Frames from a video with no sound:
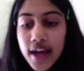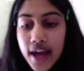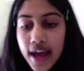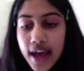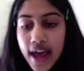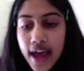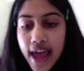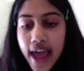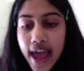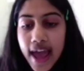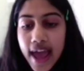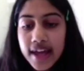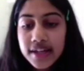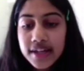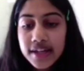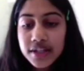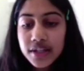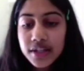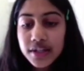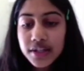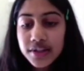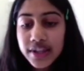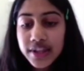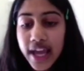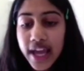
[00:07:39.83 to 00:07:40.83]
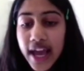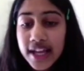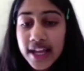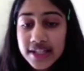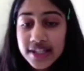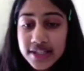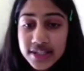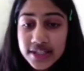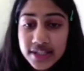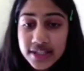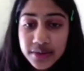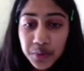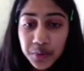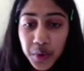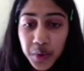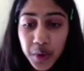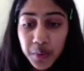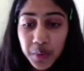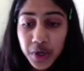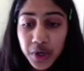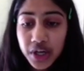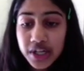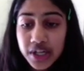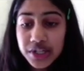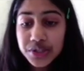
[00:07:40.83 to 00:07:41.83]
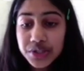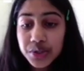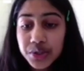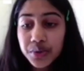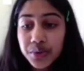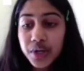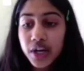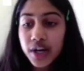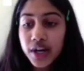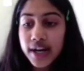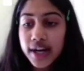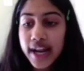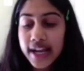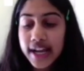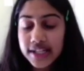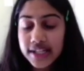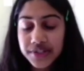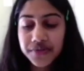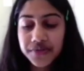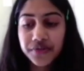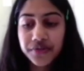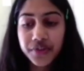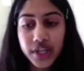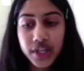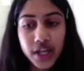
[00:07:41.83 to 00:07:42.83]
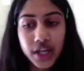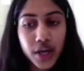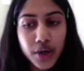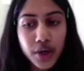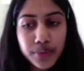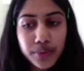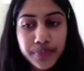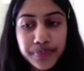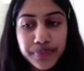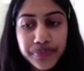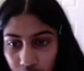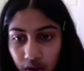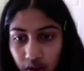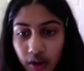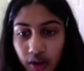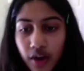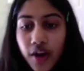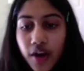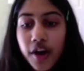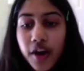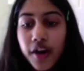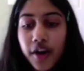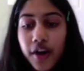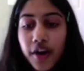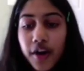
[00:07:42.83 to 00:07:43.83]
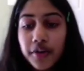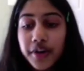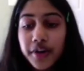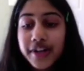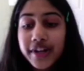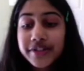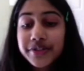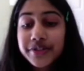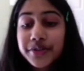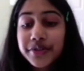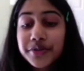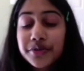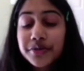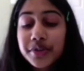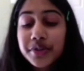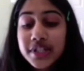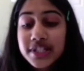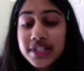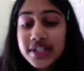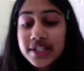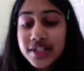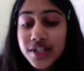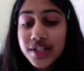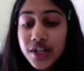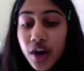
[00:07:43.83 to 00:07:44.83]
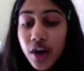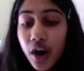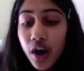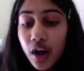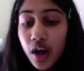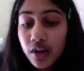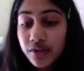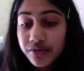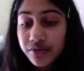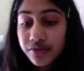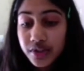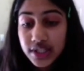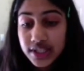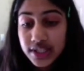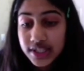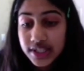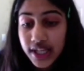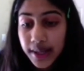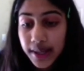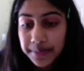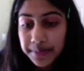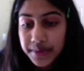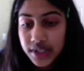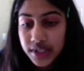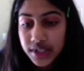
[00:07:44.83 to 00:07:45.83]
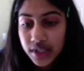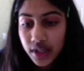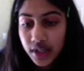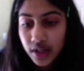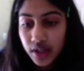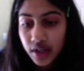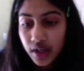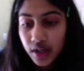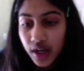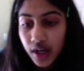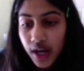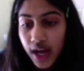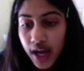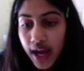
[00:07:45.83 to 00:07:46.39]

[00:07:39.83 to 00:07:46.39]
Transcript: And that's what we're gonna do in our next video. Alright, so you can see all of the steps here.